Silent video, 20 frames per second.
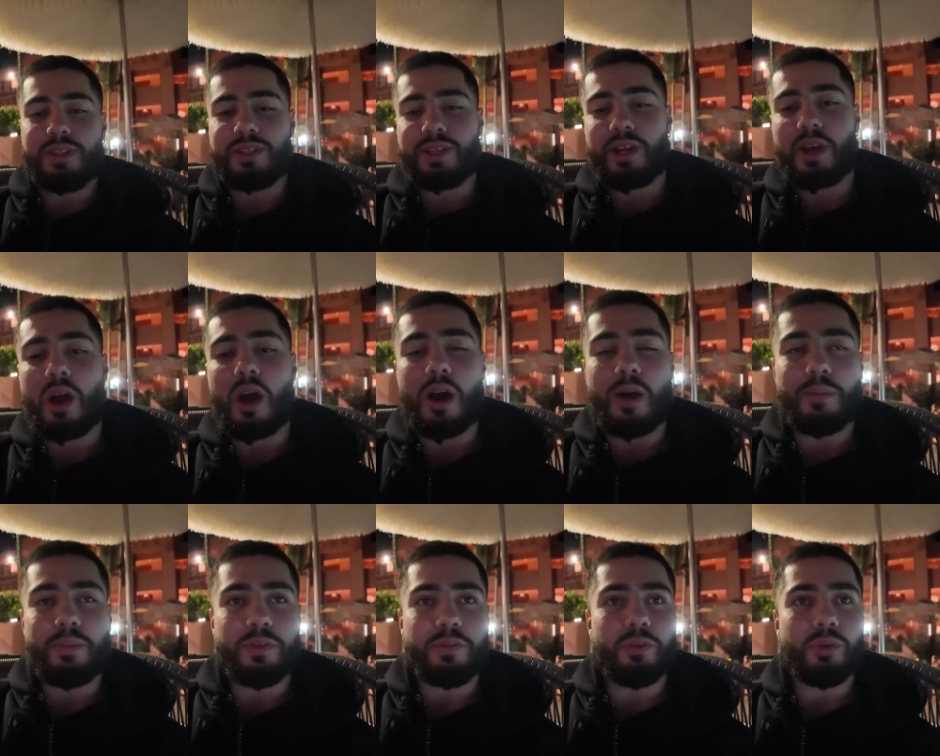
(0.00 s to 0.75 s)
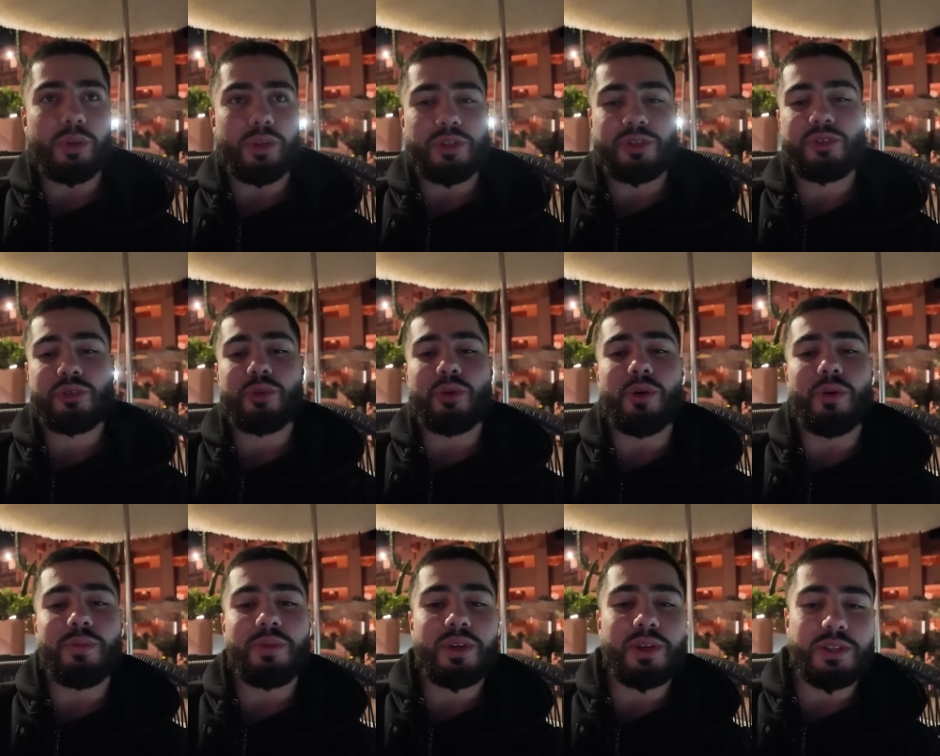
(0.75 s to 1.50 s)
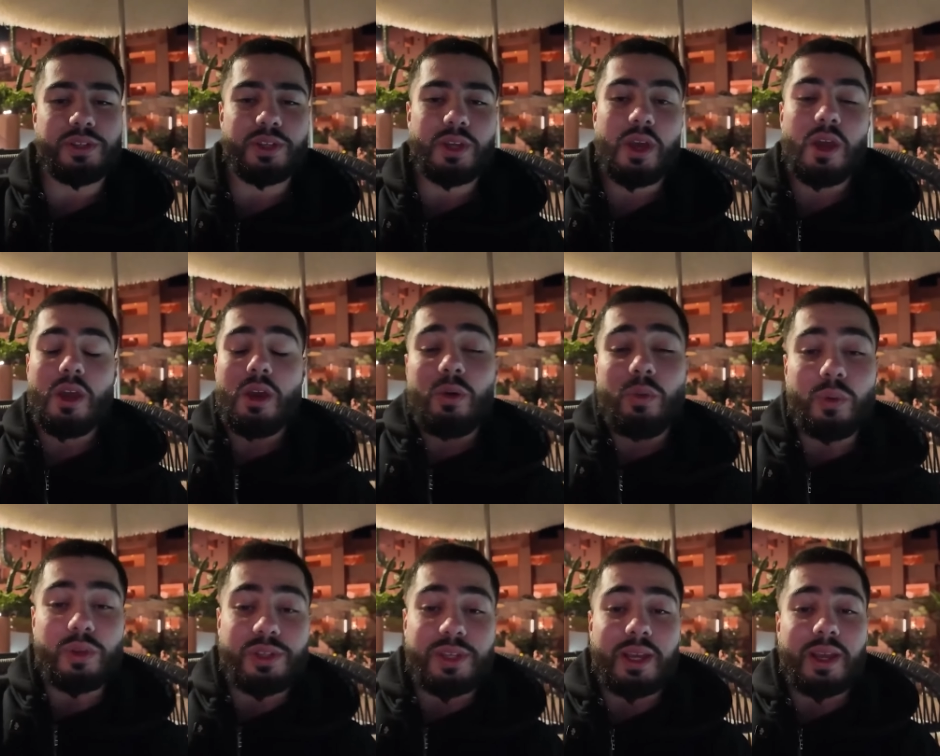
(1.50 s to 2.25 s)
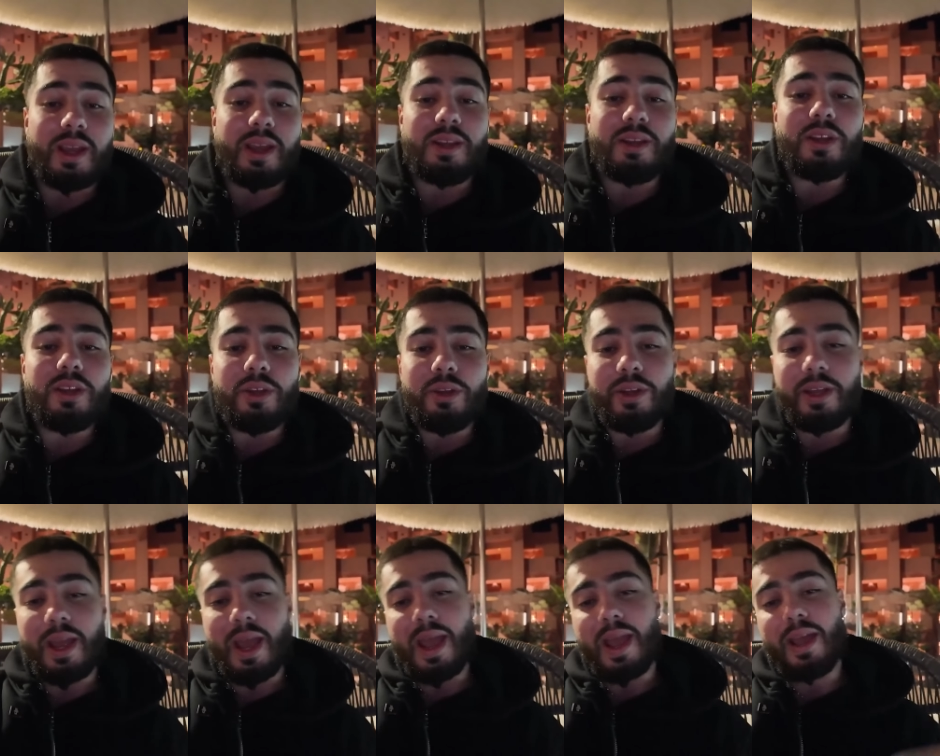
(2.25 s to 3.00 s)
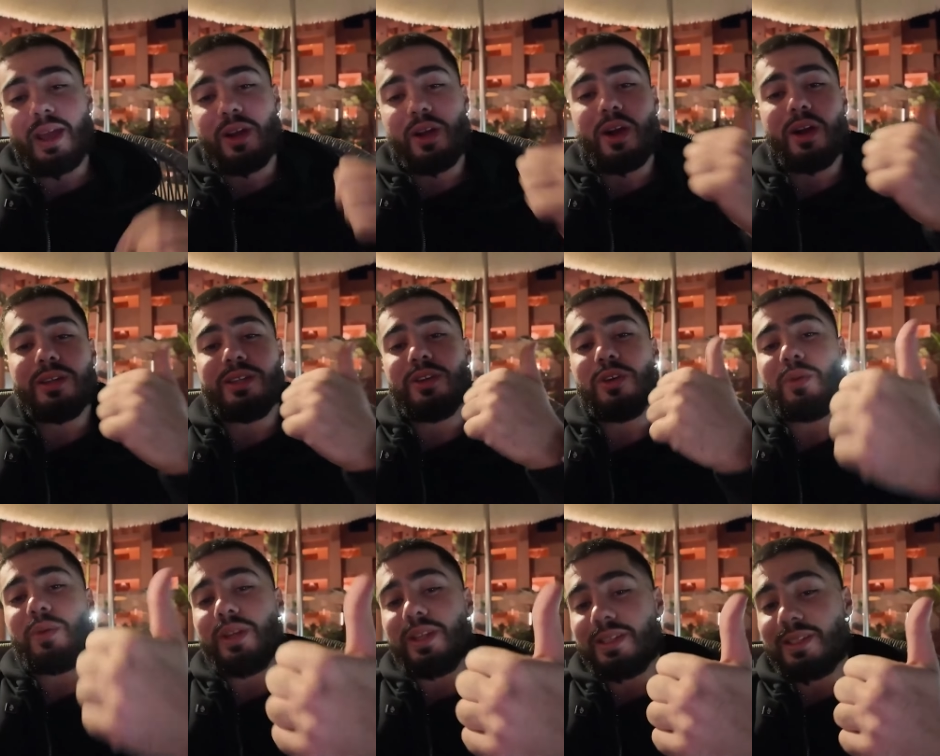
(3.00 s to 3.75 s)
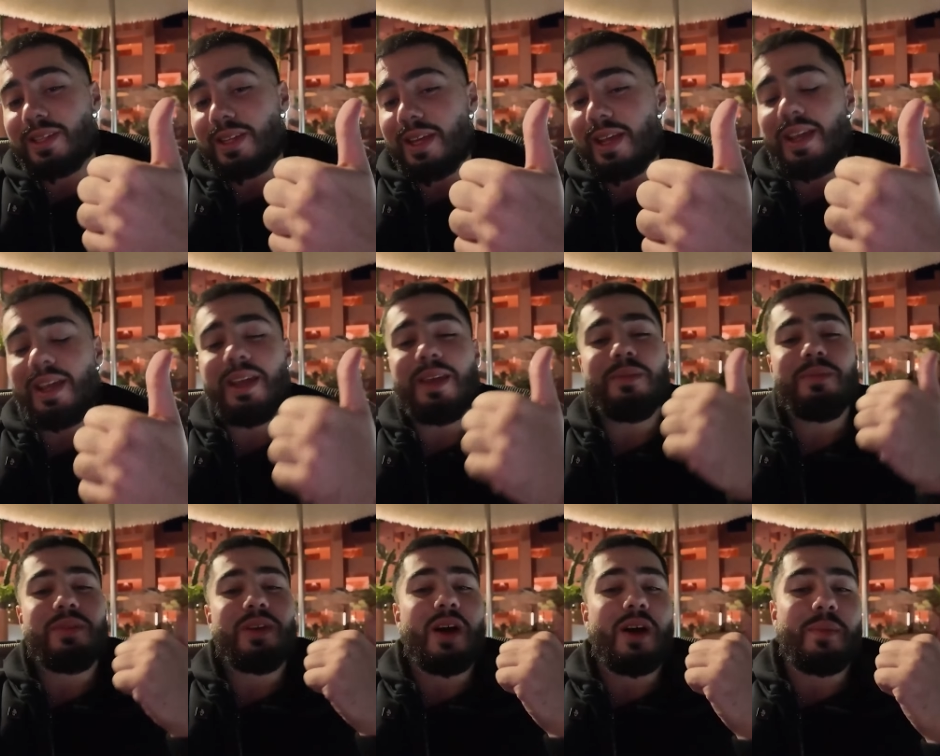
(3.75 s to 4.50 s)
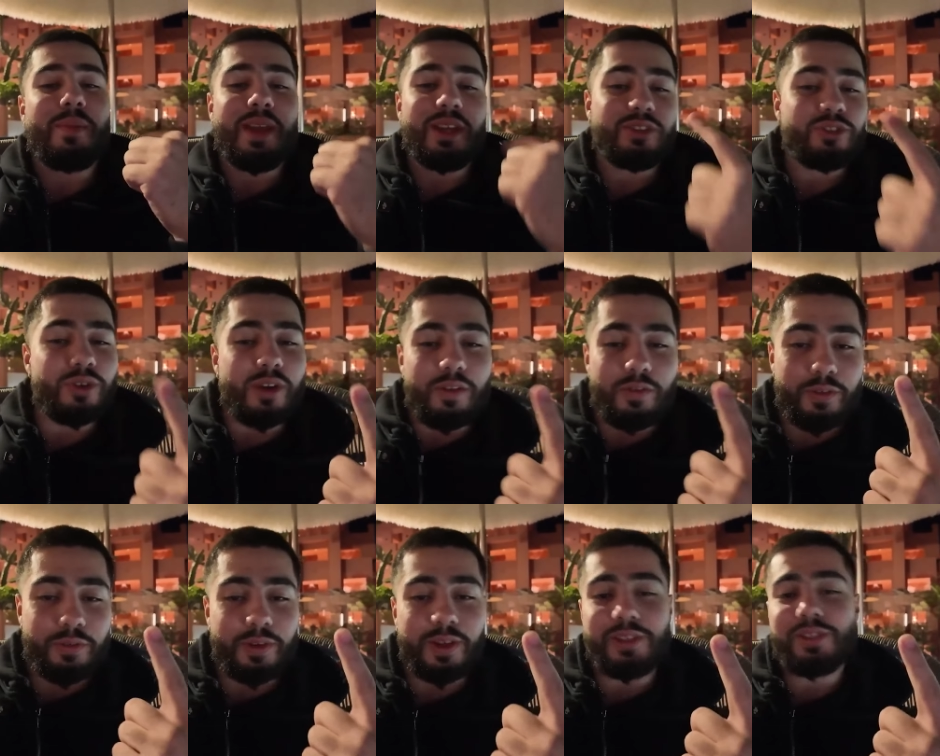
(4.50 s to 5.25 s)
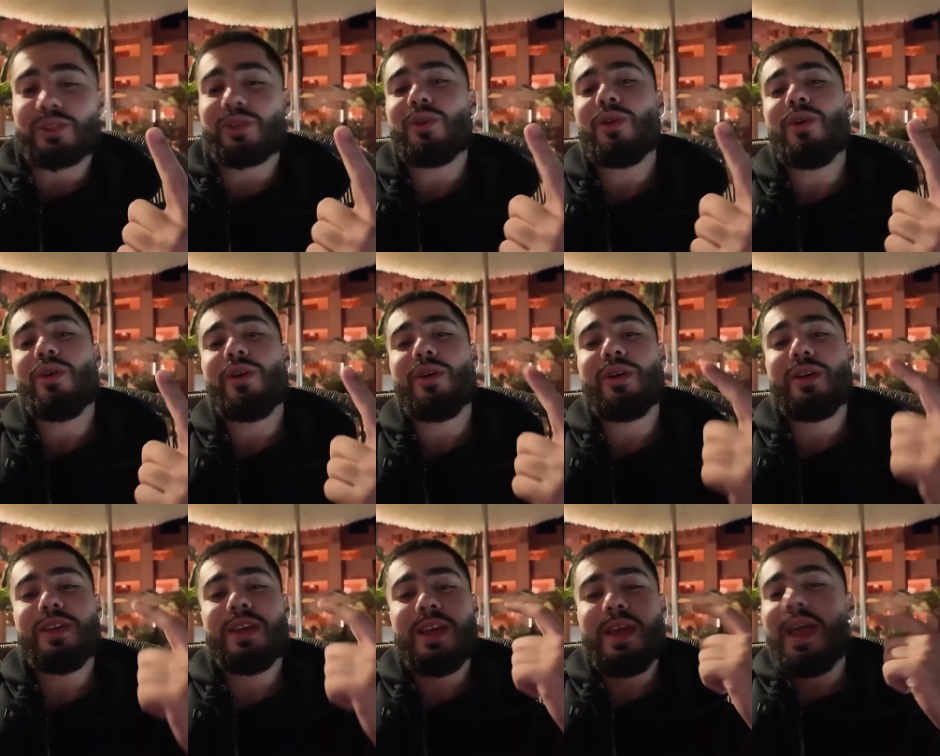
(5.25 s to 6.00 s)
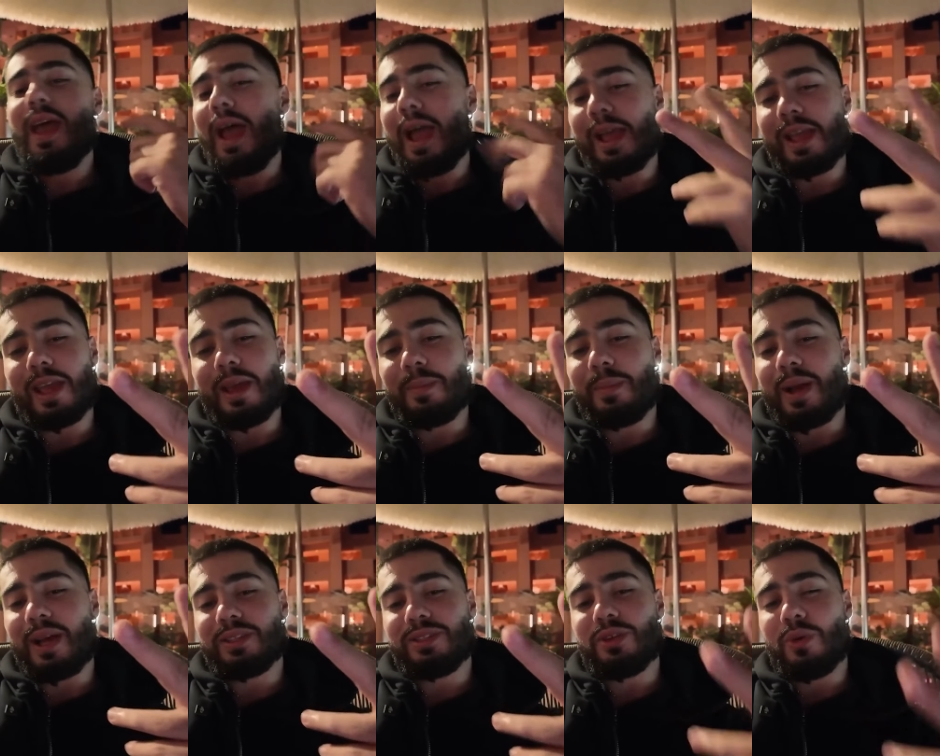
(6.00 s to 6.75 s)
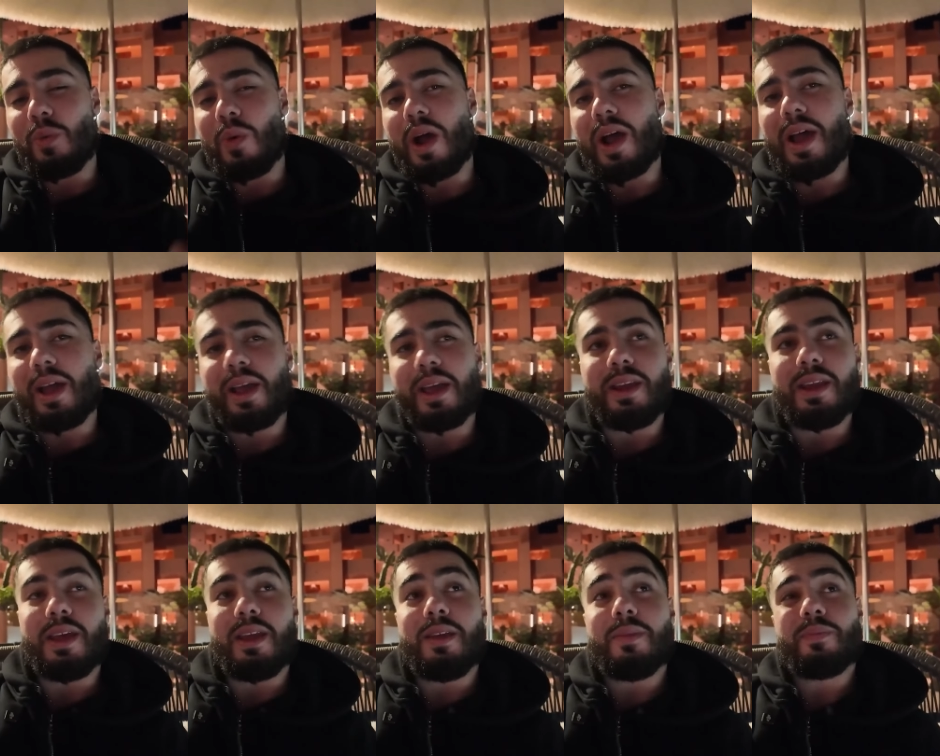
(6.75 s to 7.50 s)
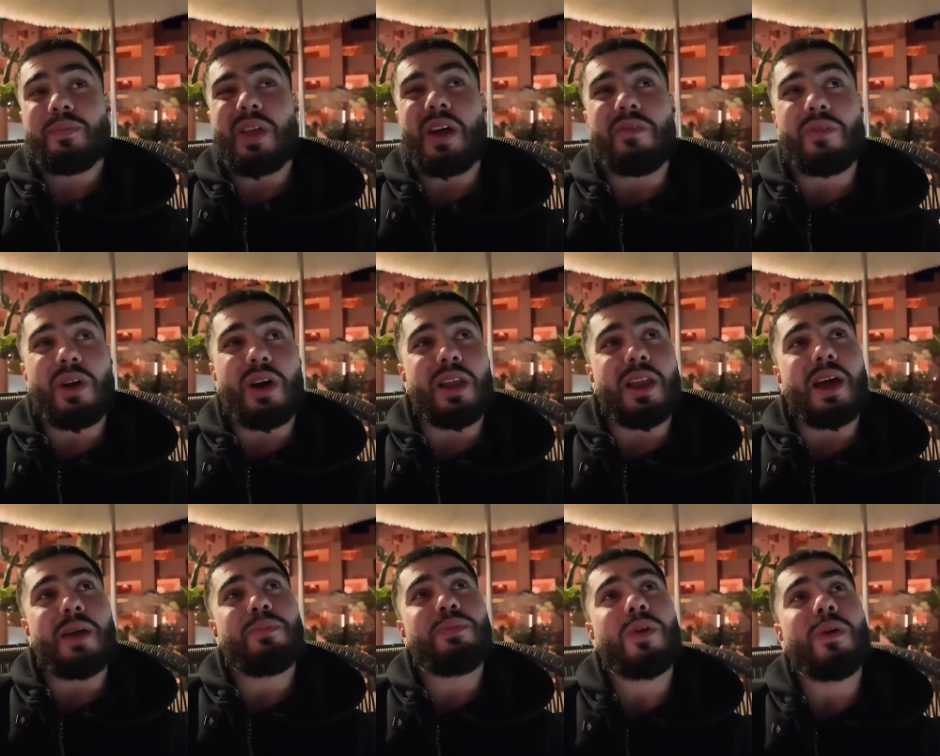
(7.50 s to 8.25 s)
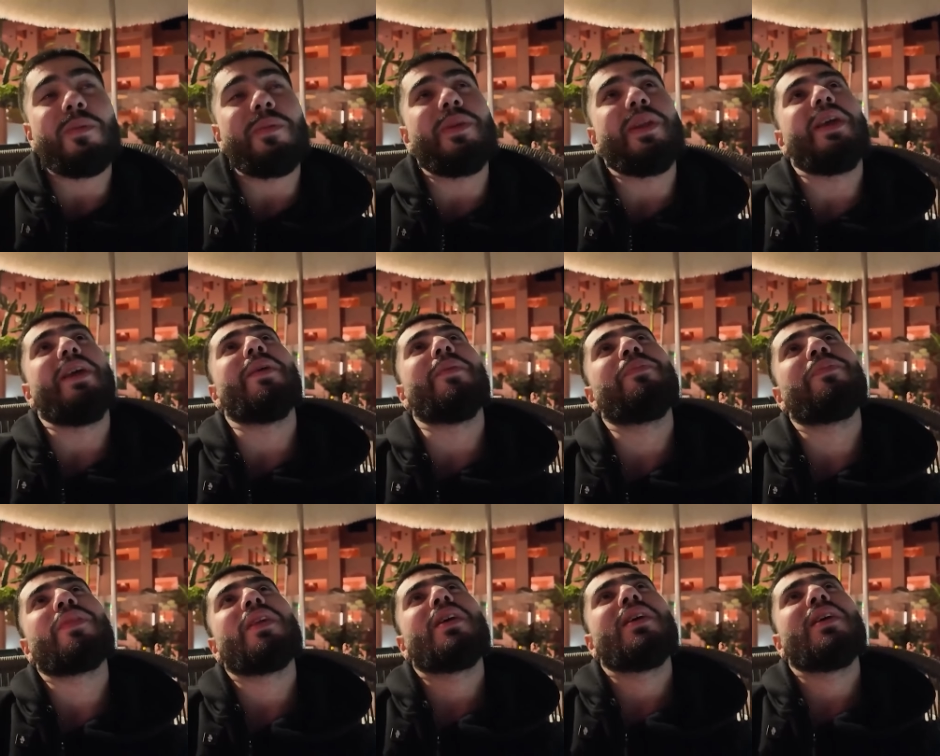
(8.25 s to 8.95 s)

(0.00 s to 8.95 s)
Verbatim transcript: this the calm before the storm because once I get in the UK, I gotta deal with the team, gotta make sure everything's good, and get back to work. And then I've got like probably